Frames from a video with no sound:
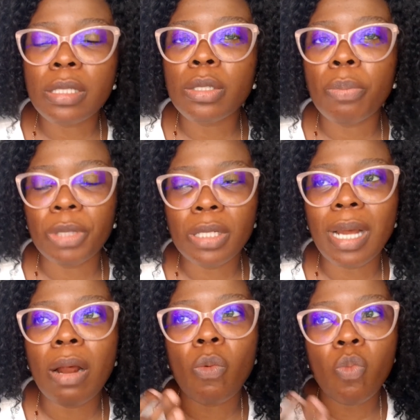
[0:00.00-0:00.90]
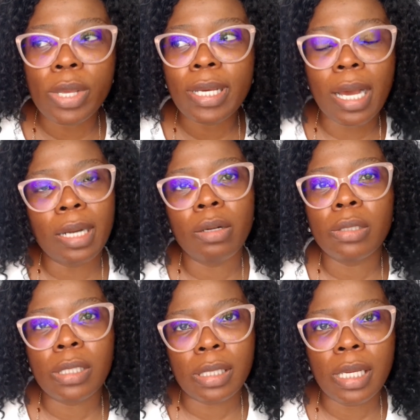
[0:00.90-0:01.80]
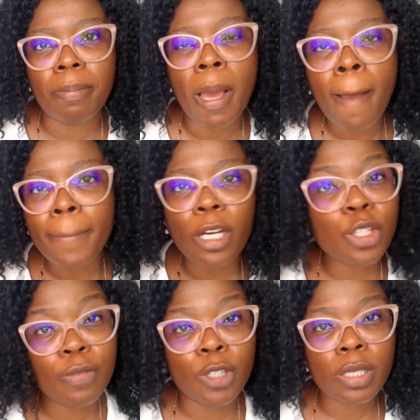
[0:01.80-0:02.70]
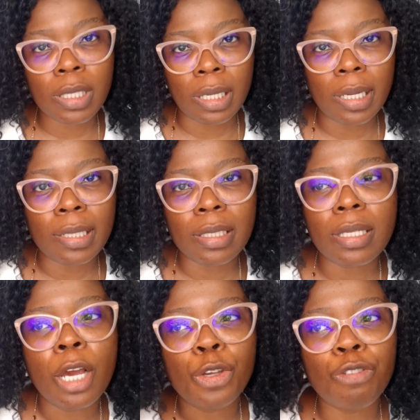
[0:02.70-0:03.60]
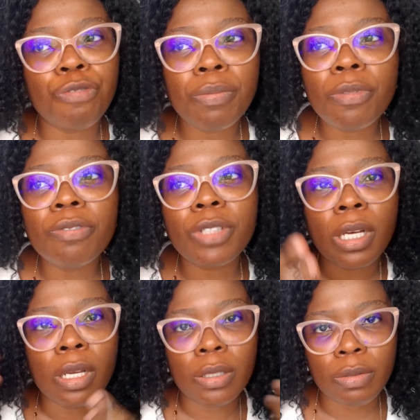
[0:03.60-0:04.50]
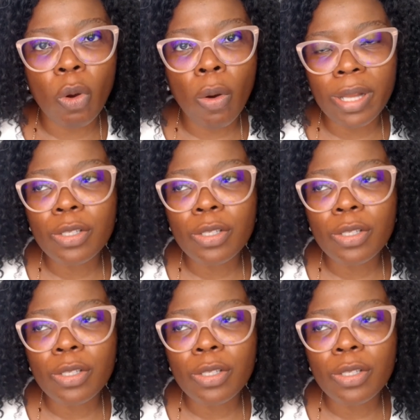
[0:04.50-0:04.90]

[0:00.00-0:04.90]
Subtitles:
It's something that we cannot skip, because you've just cleansed, you've removed oil.